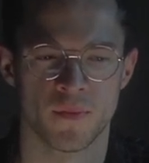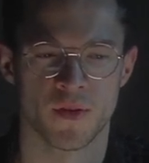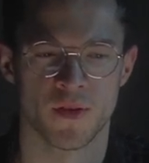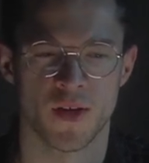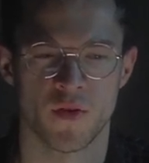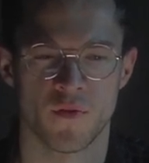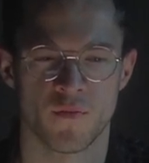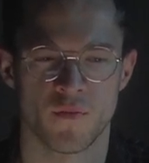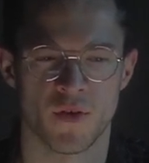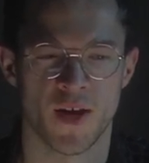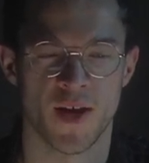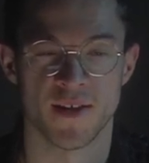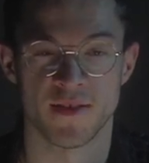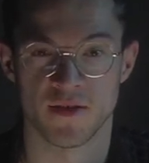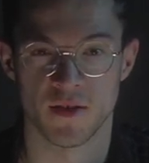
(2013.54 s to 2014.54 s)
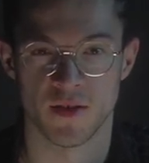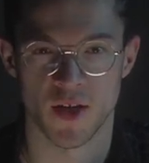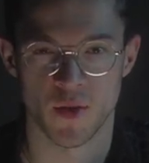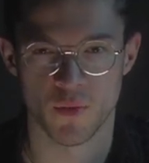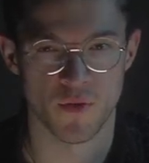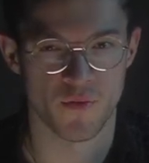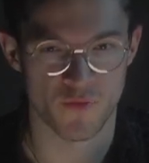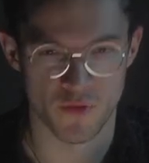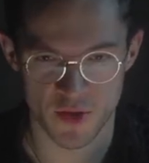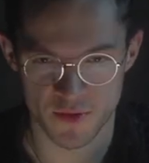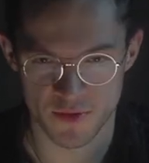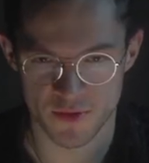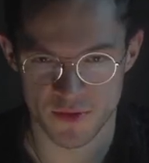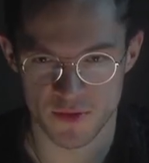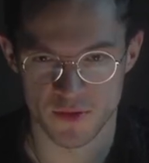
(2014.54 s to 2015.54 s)
kind of act like we're
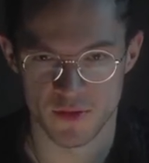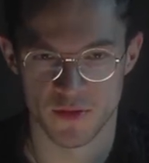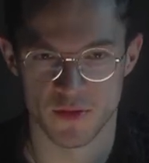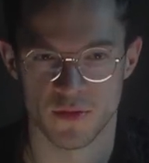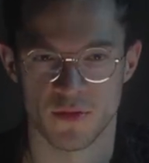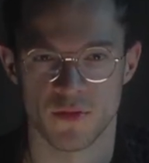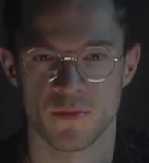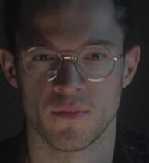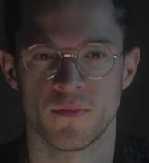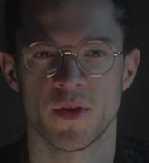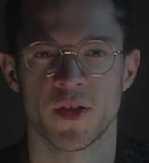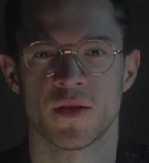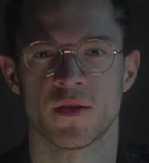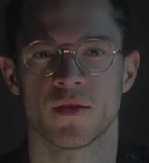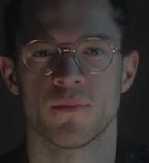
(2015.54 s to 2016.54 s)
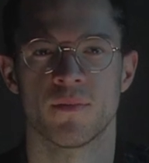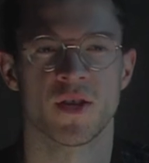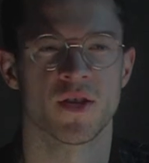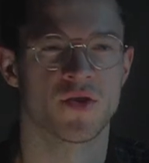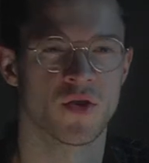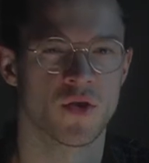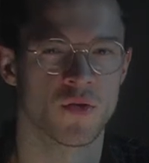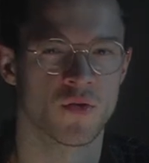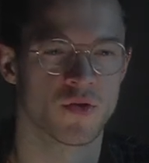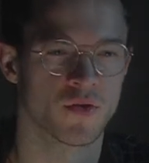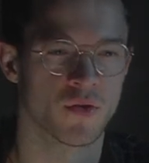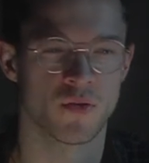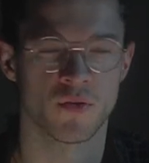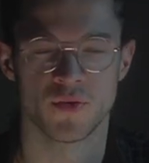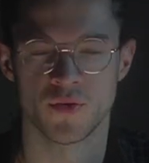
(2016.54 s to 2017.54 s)
friends, make jokes
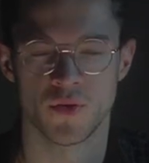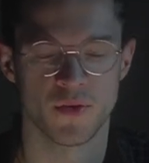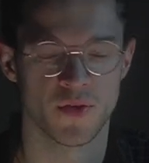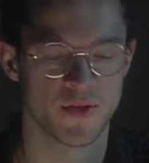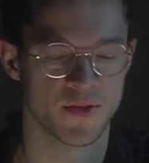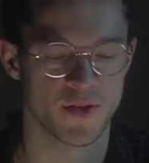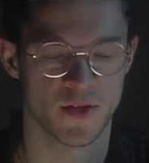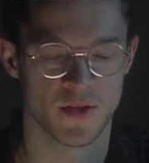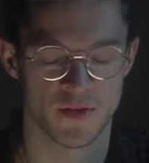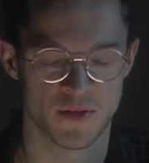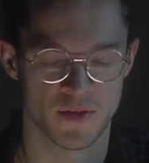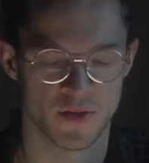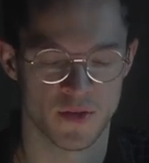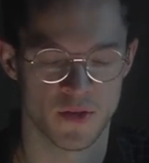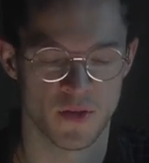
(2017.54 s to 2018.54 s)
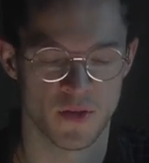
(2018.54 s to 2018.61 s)
or do all these things